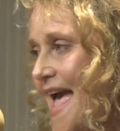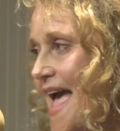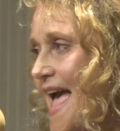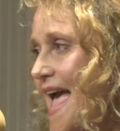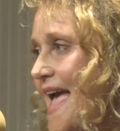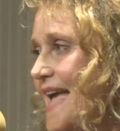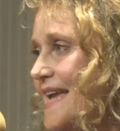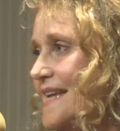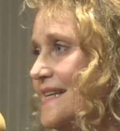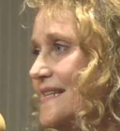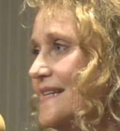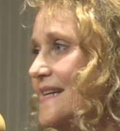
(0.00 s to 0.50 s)

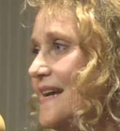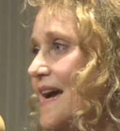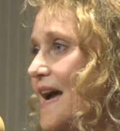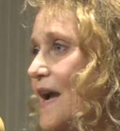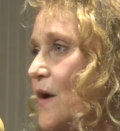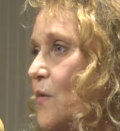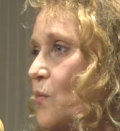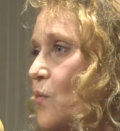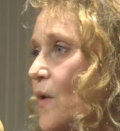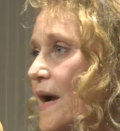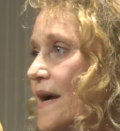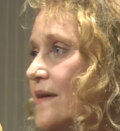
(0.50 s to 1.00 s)
and
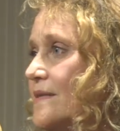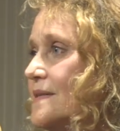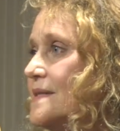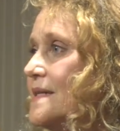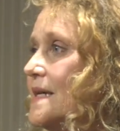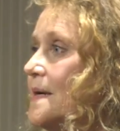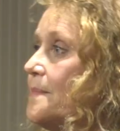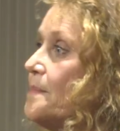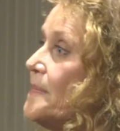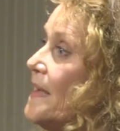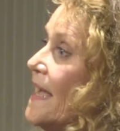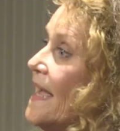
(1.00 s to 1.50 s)
I wound
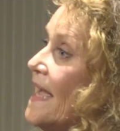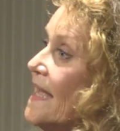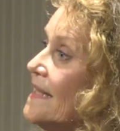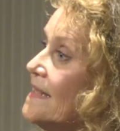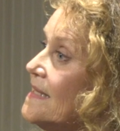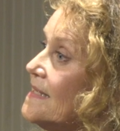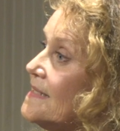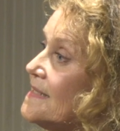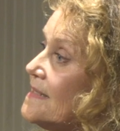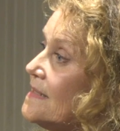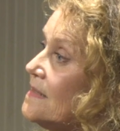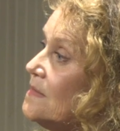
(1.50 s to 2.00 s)
up
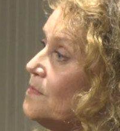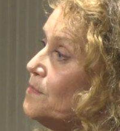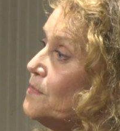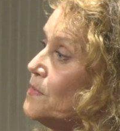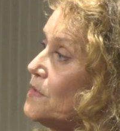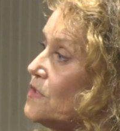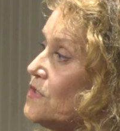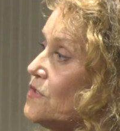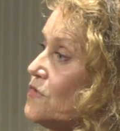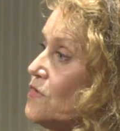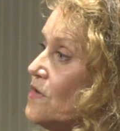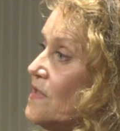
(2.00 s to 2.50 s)
at this little
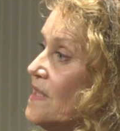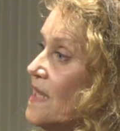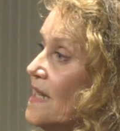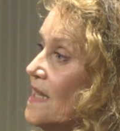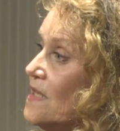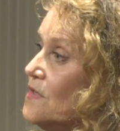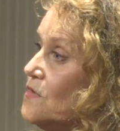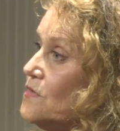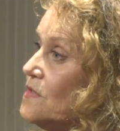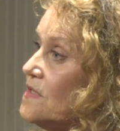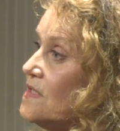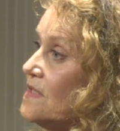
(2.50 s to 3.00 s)
bookstore that
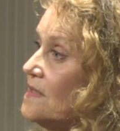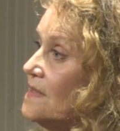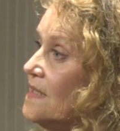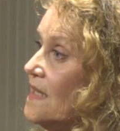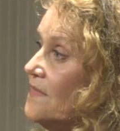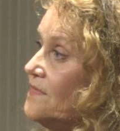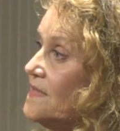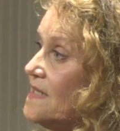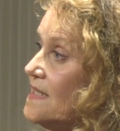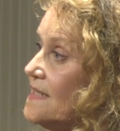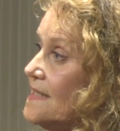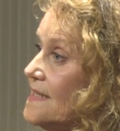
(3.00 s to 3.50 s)
I used to
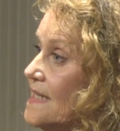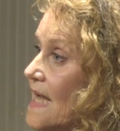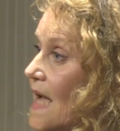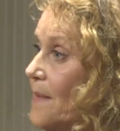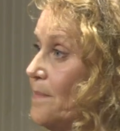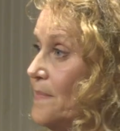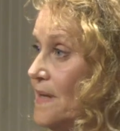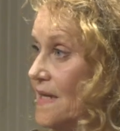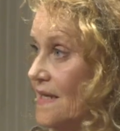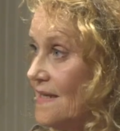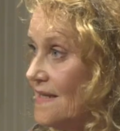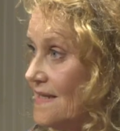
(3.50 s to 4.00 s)
love to
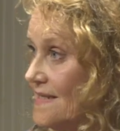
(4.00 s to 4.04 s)
stop in,